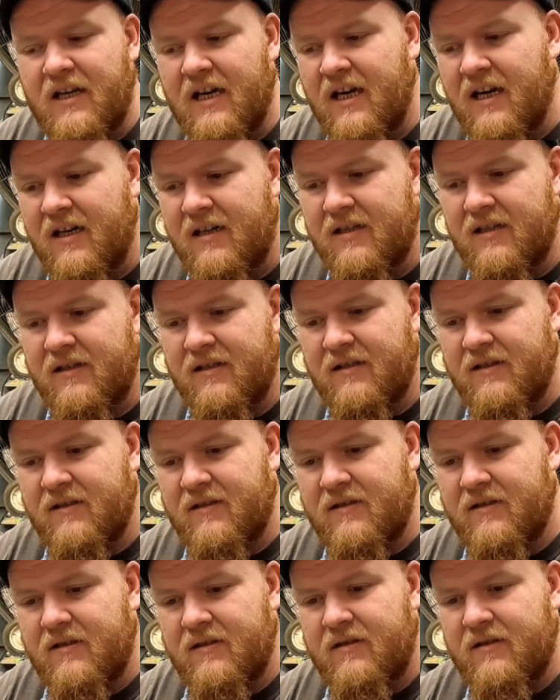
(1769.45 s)
And
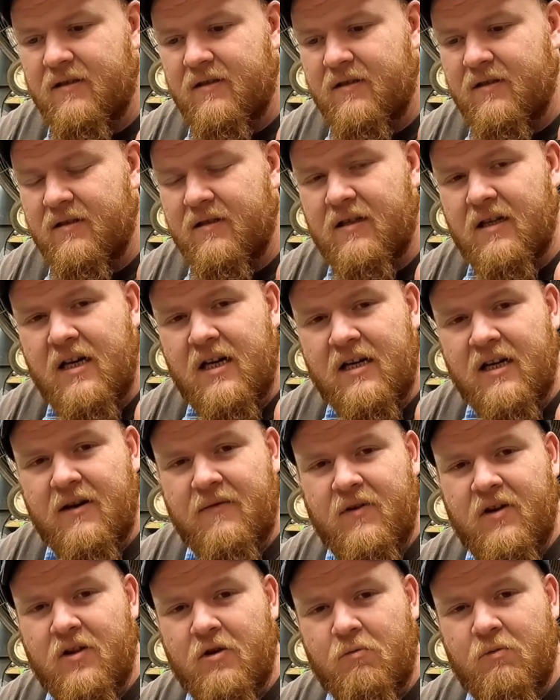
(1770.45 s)
I
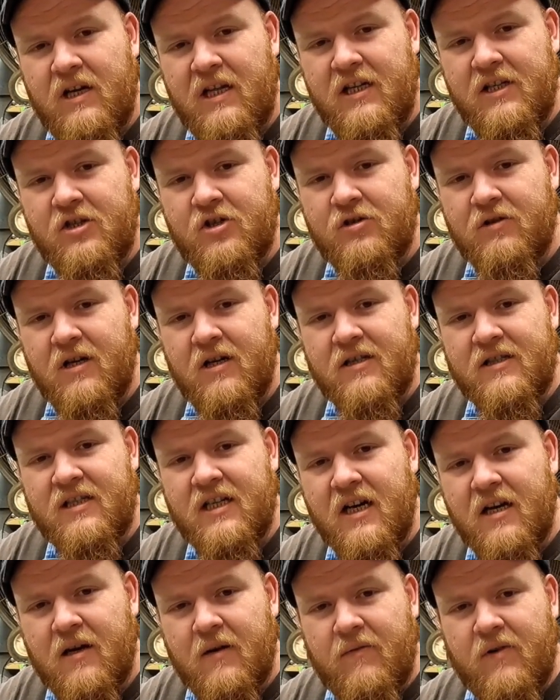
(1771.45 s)
give you the Willys trucks.
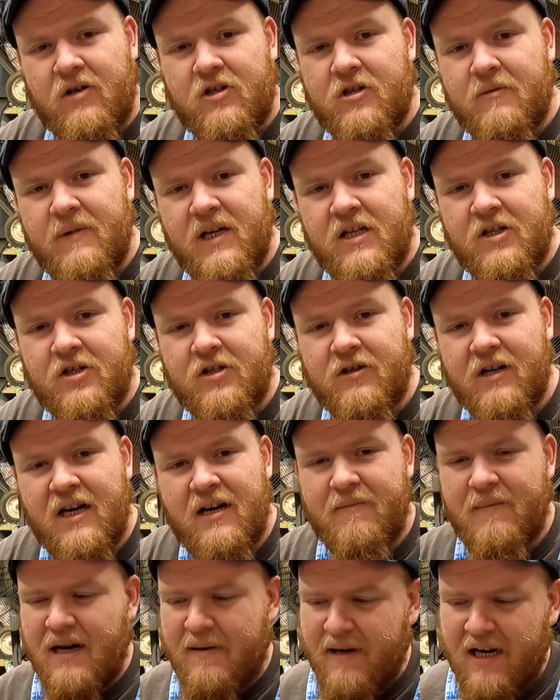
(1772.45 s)
I give you some history.
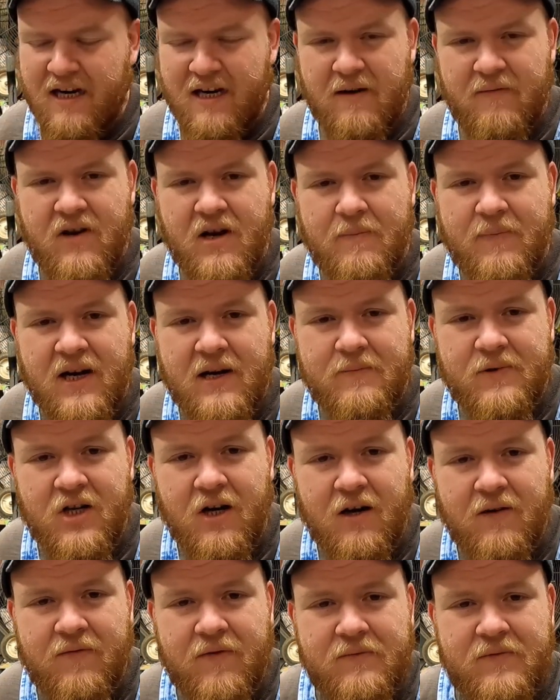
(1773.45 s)
And maybe I give you a pep
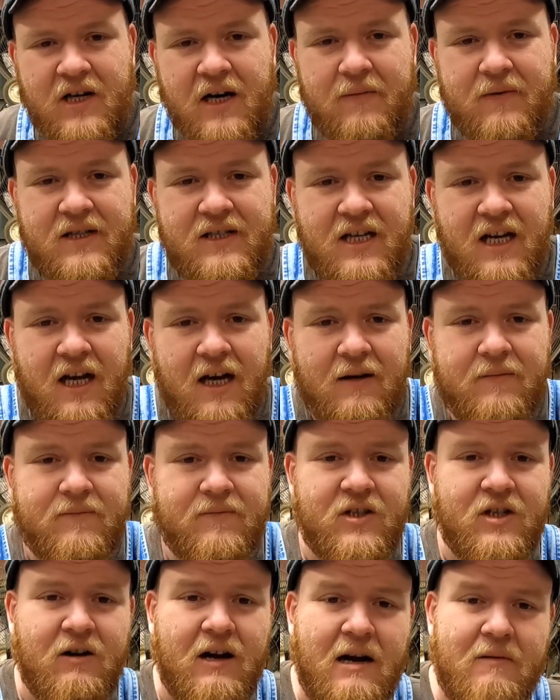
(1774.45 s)
talk from time to time.
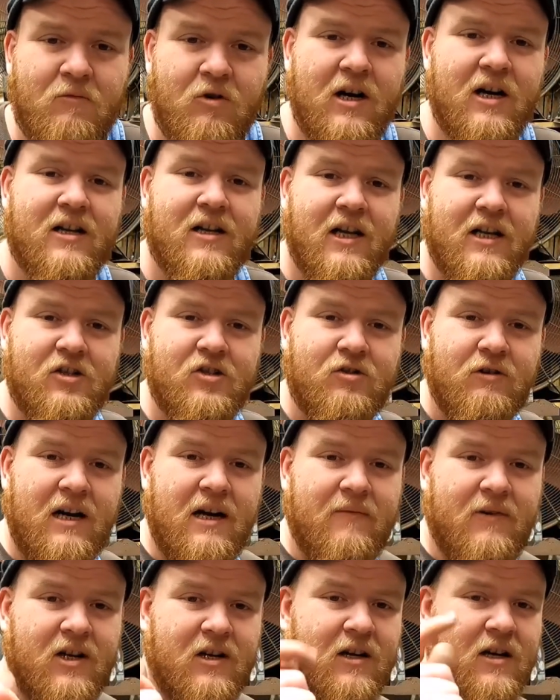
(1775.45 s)
So I'm Red Clay
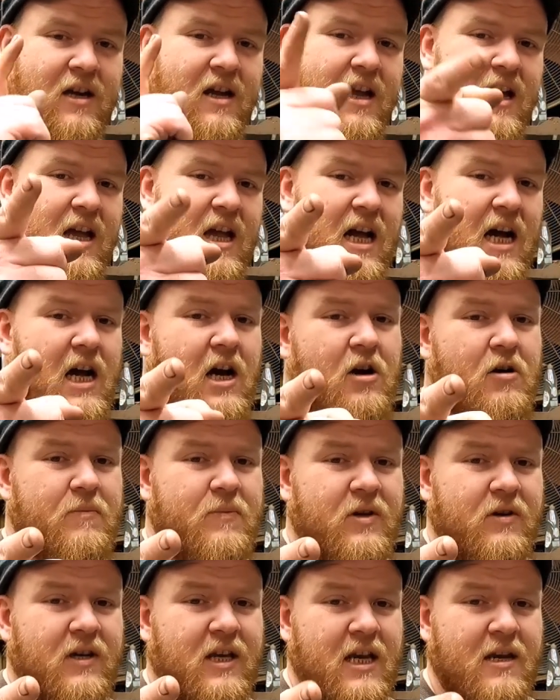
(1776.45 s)
Traveler. I
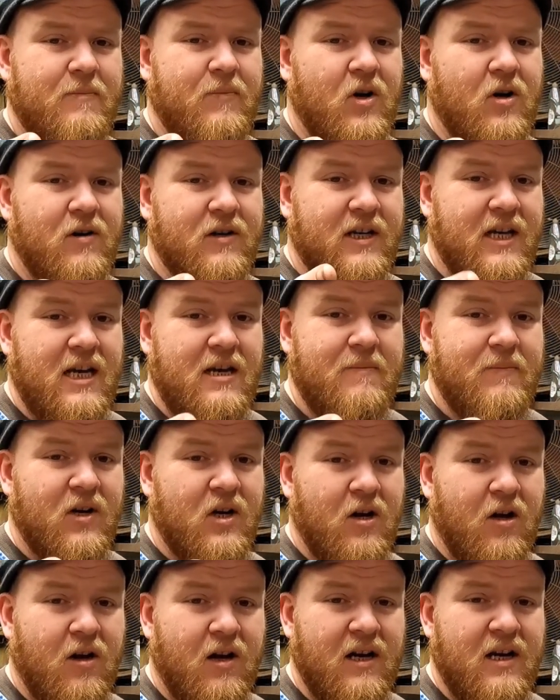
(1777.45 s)
hope you keep on keeping
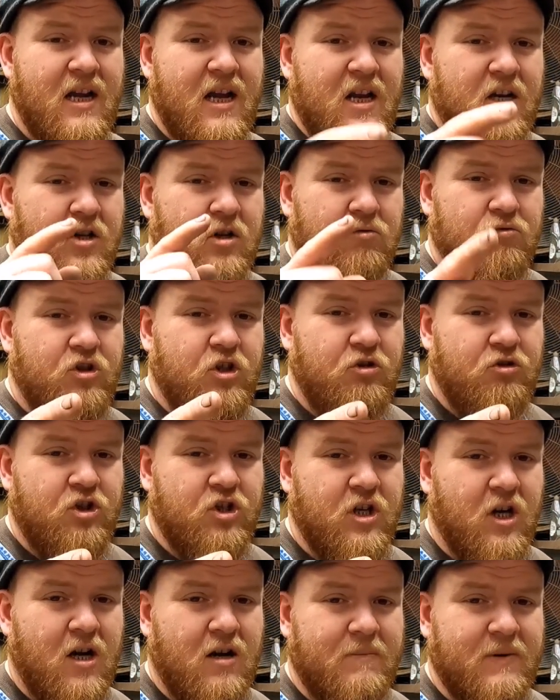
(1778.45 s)
on. Don't you
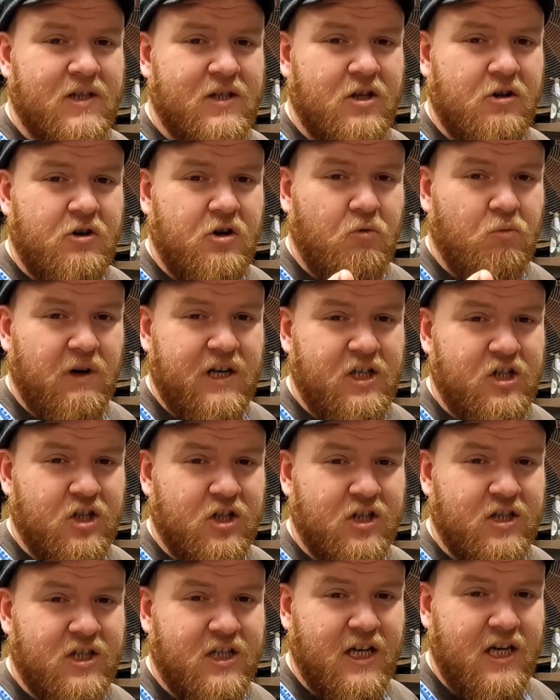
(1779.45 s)
stop until you reach
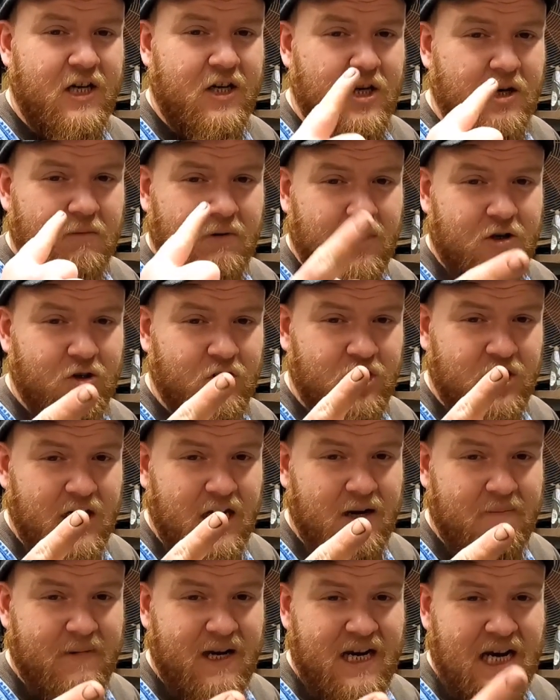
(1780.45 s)
the sea. You
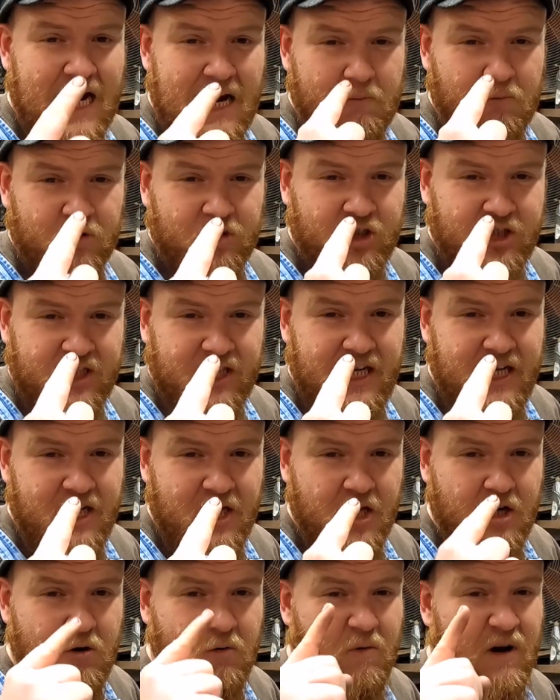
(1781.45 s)
understand me? I will
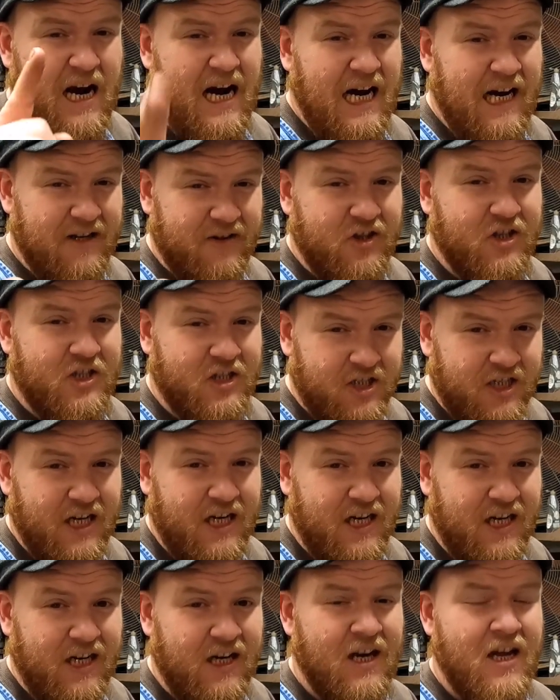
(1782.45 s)
see you at the
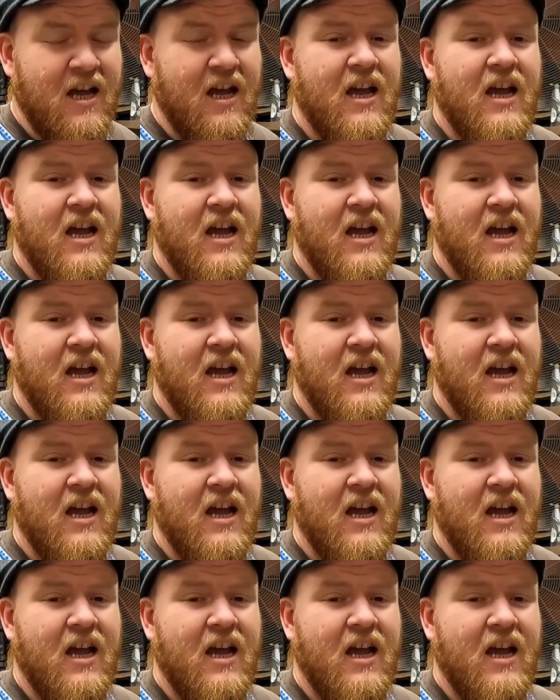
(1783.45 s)
sea.